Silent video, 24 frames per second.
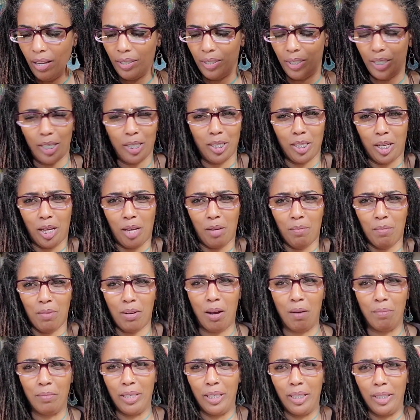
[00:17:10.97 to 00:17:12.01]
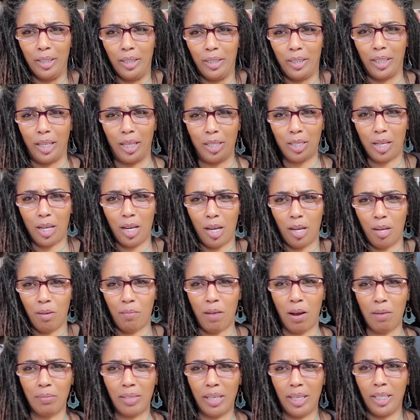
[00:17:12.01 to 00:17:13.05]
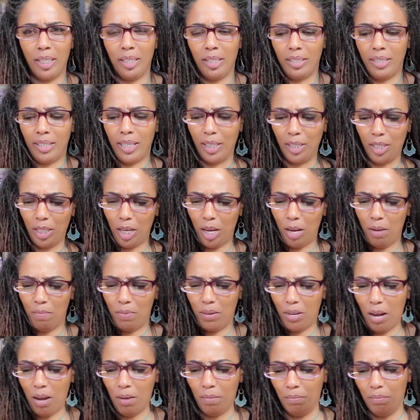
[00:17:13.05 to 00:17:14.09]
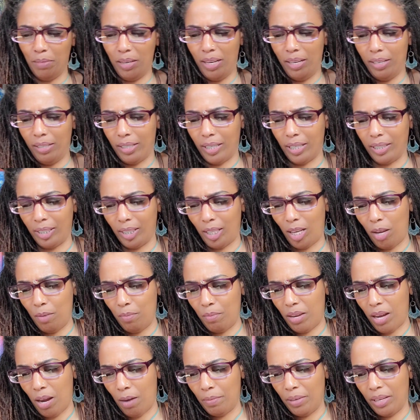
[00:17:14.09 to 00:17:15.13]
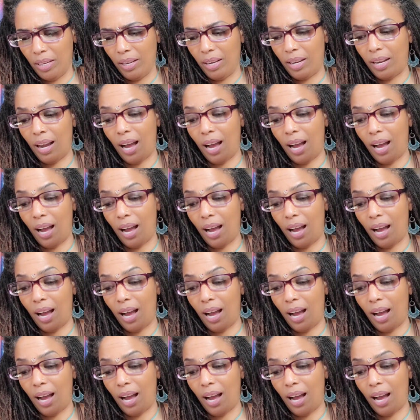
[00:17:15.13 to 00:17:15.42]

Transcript: Just keep coming, just keep coming, just keep coming, just keep coming.